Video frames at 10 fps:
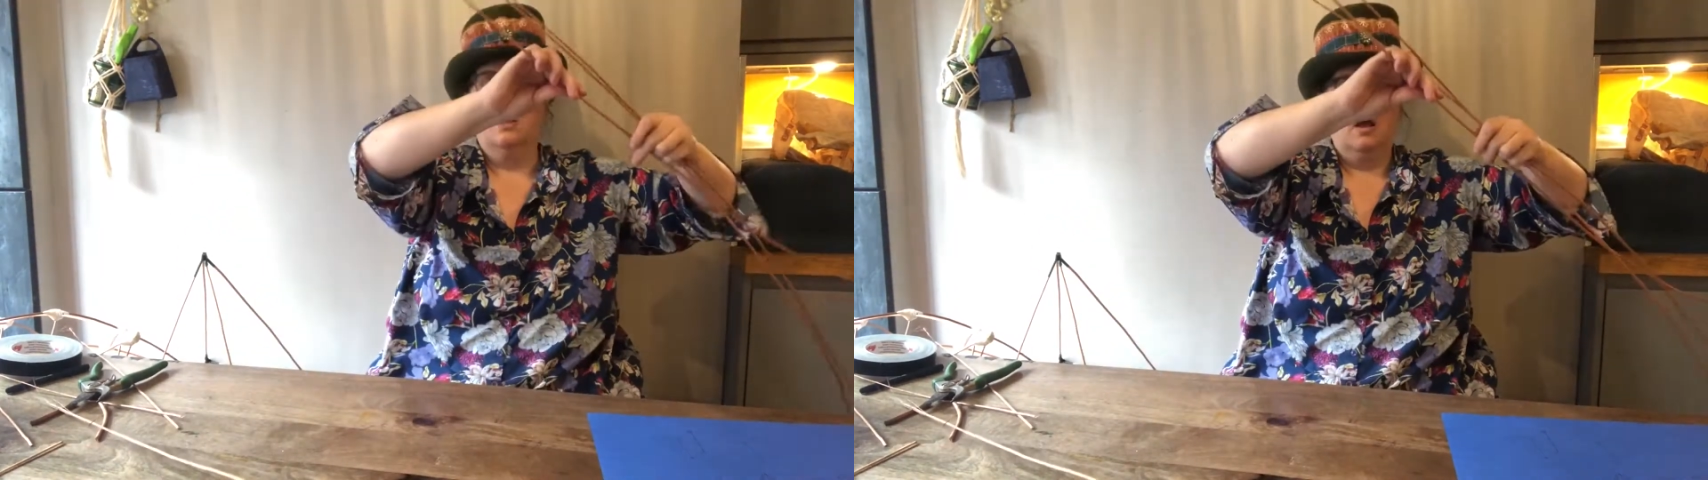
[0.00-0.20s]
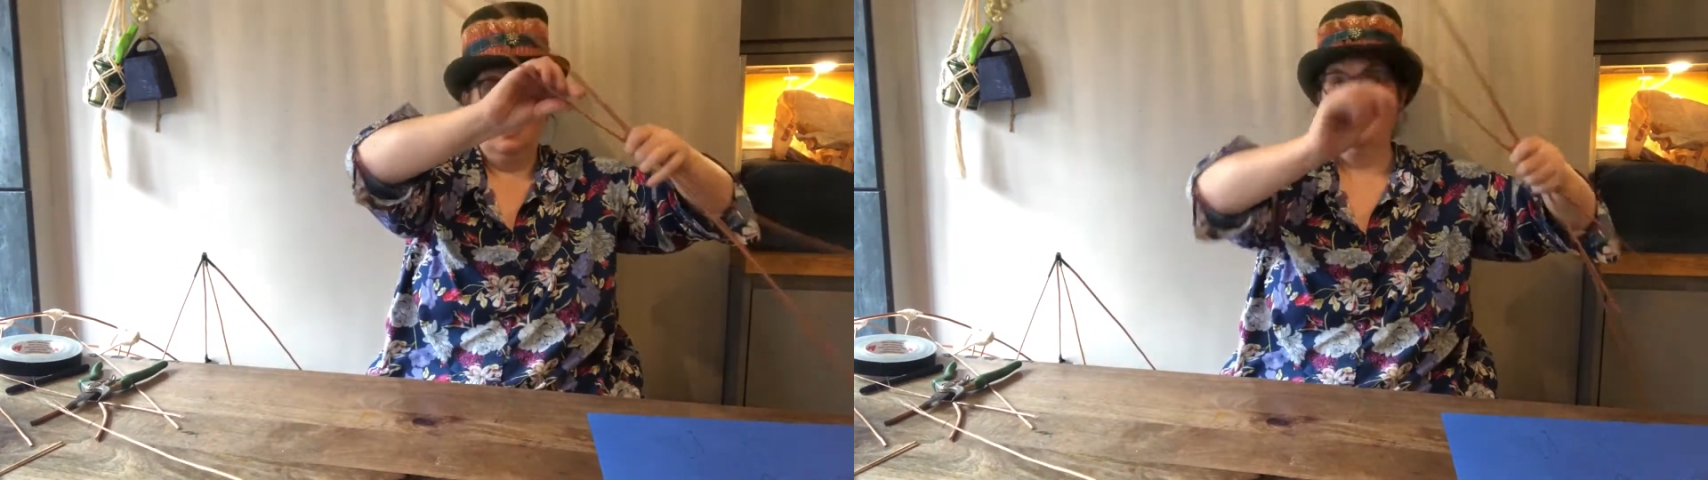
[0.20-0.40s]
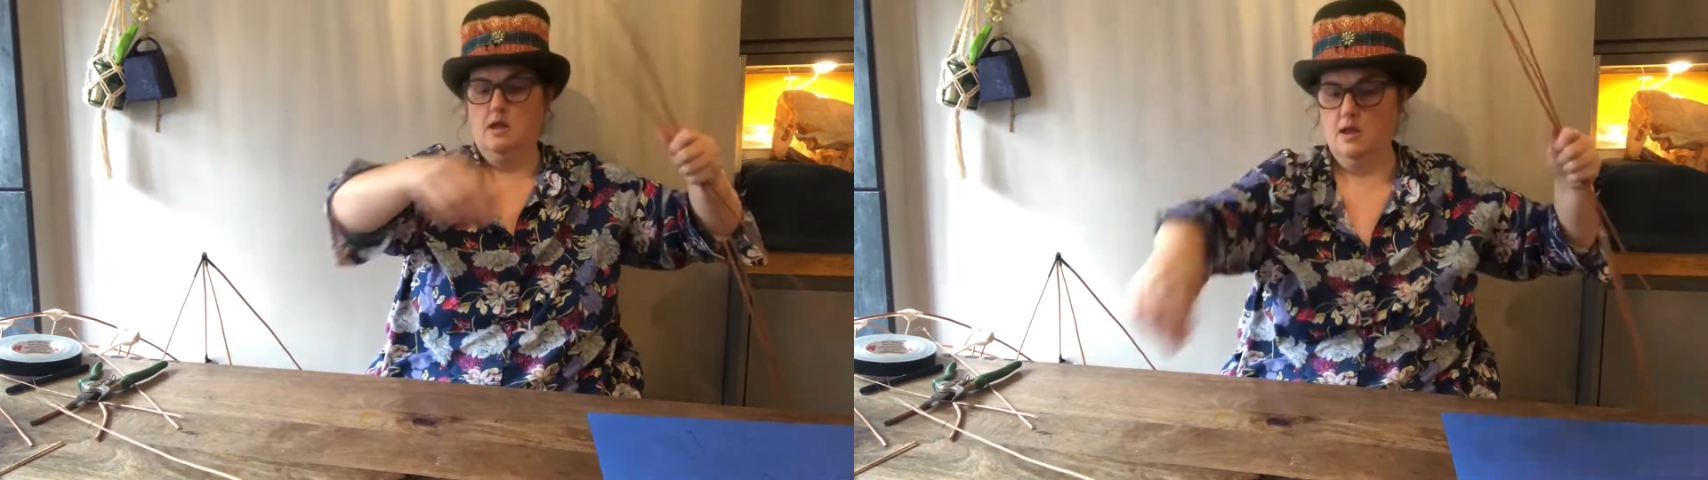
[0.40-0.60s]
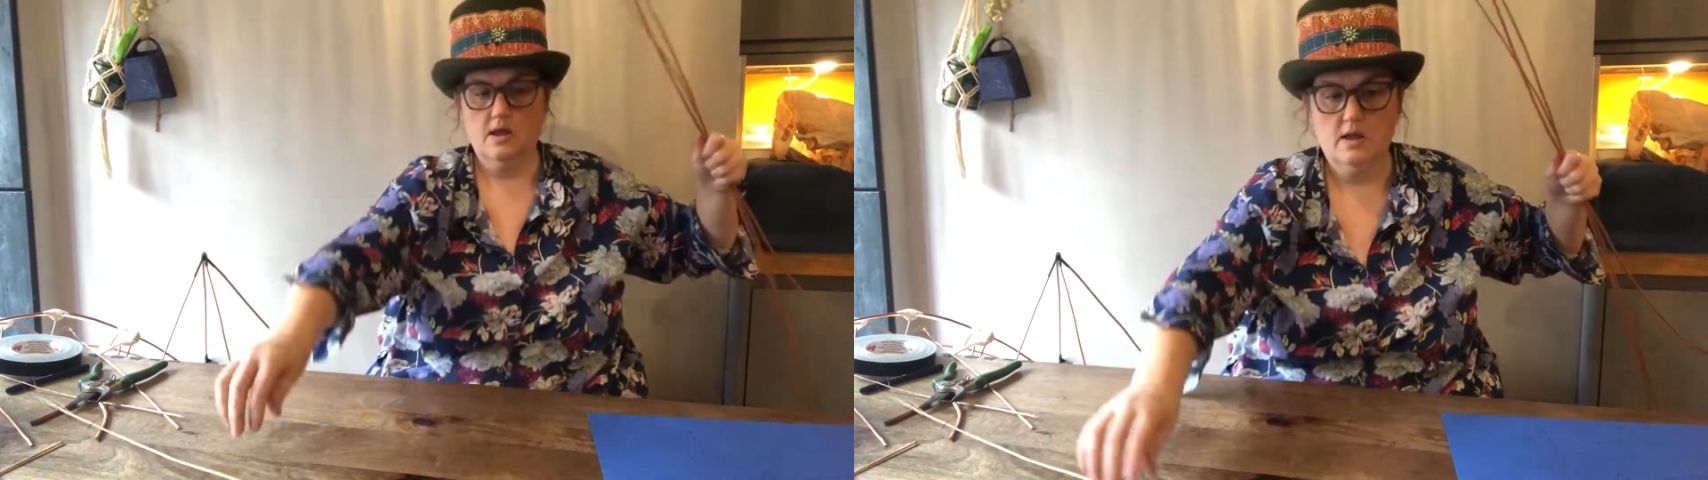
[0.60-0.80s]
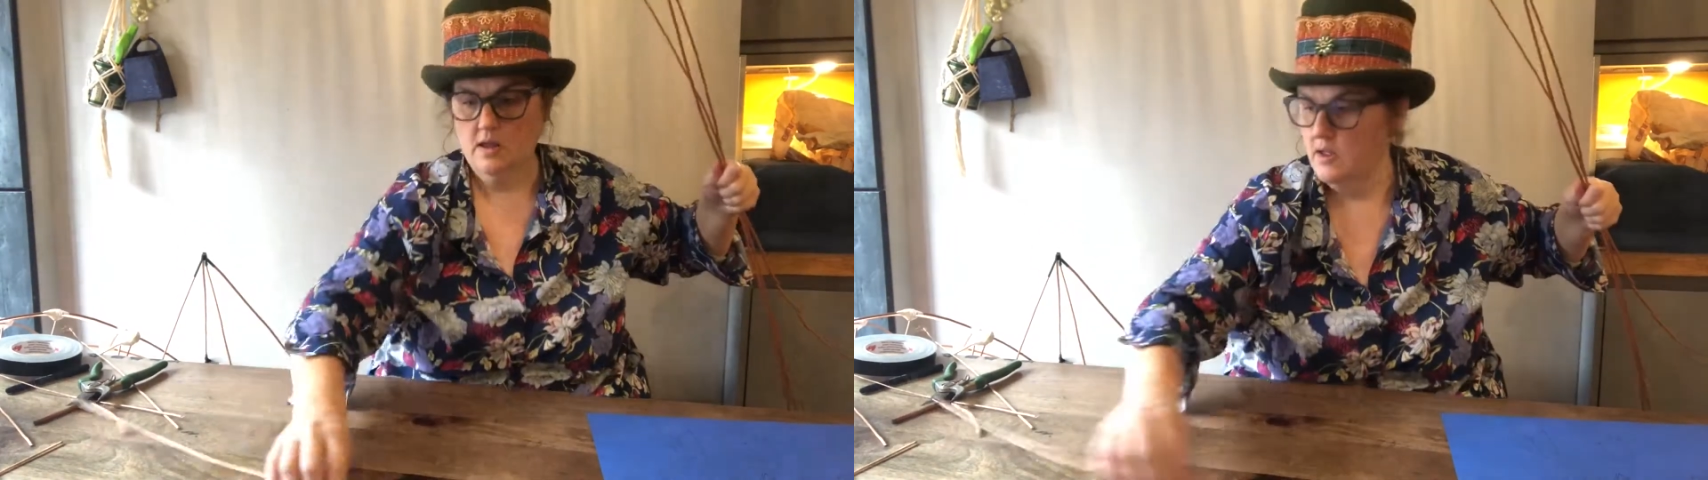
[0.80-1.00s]
Easier
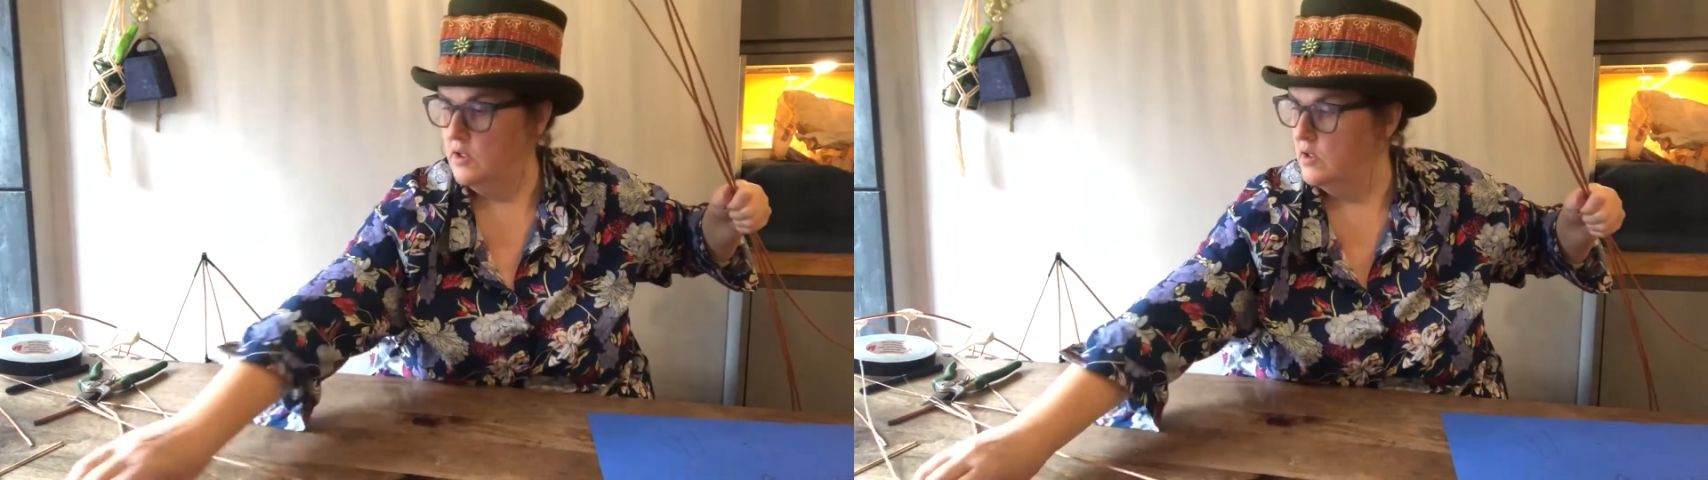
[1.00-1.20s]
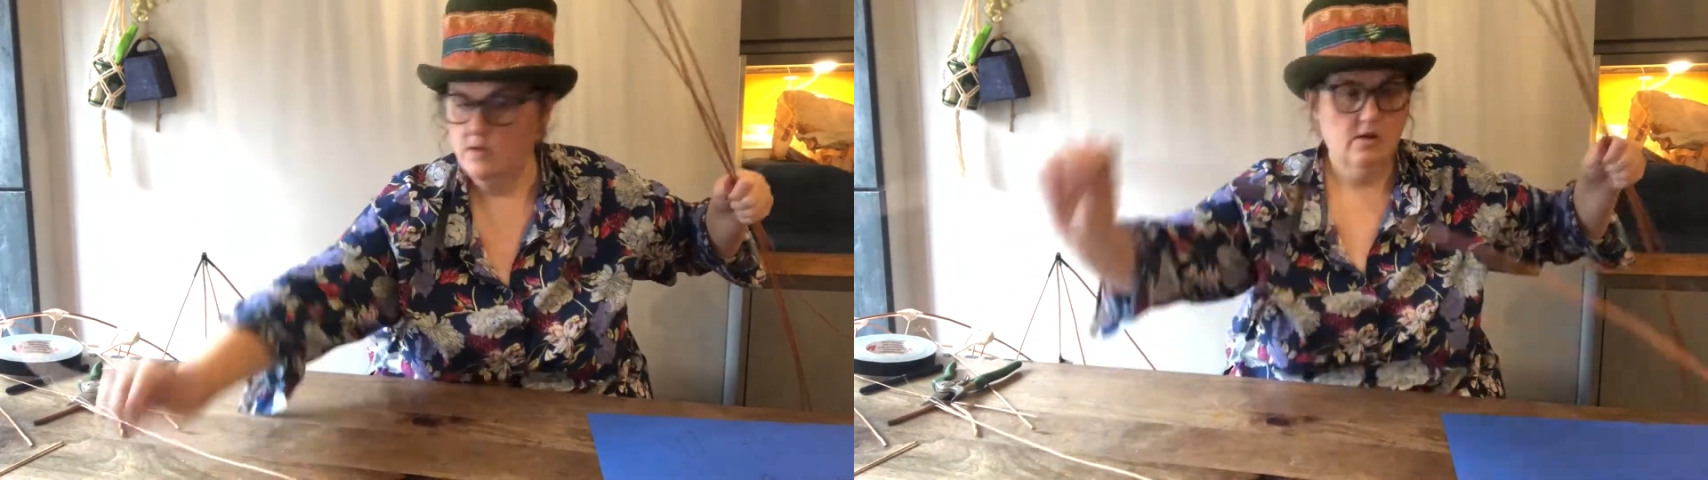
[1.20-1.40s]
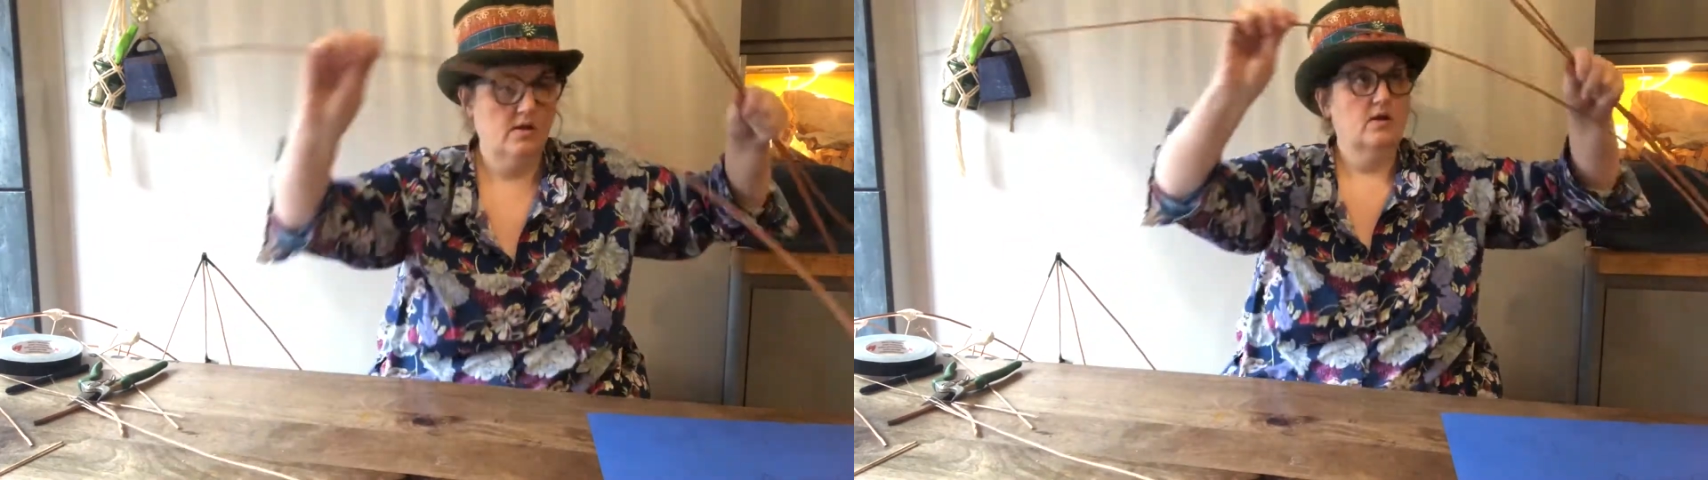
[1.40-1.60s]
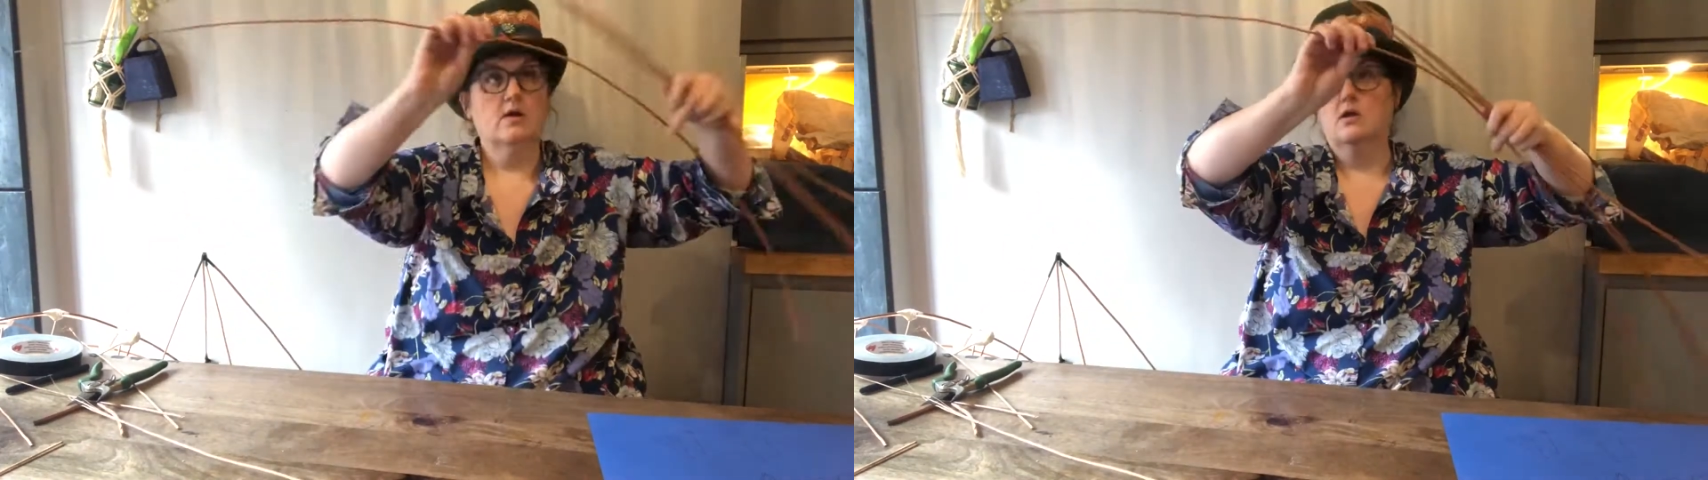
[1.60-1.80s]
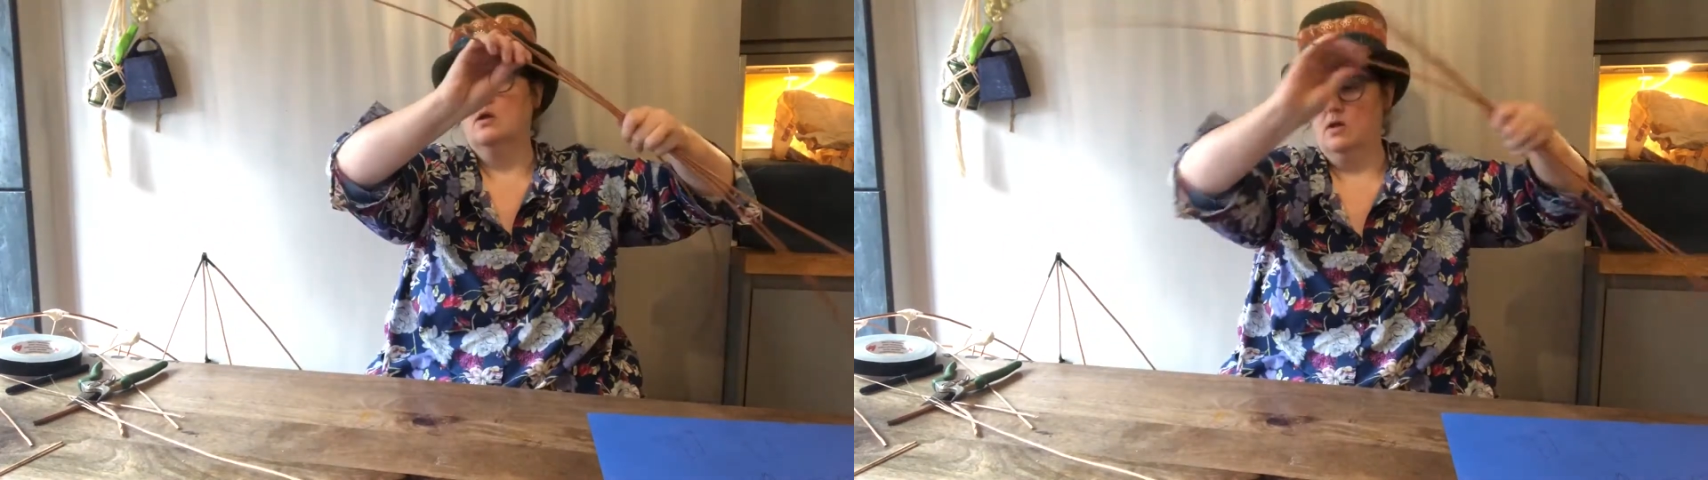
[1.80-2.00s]
to bend than
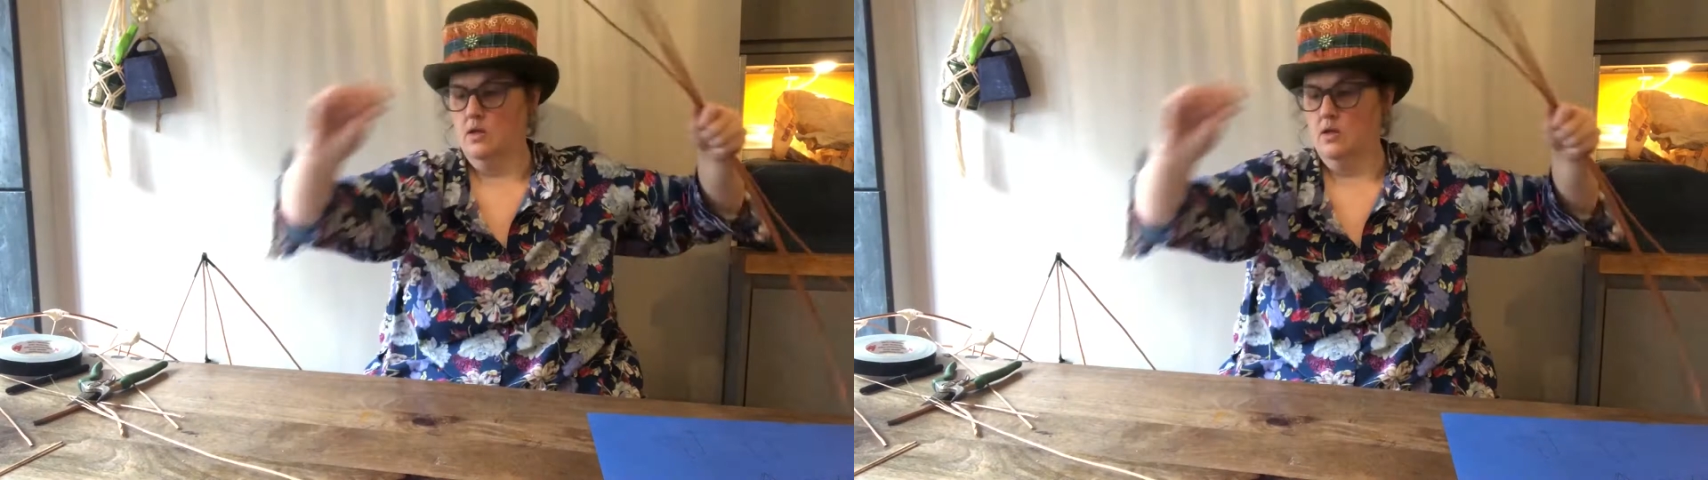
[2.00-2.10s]
the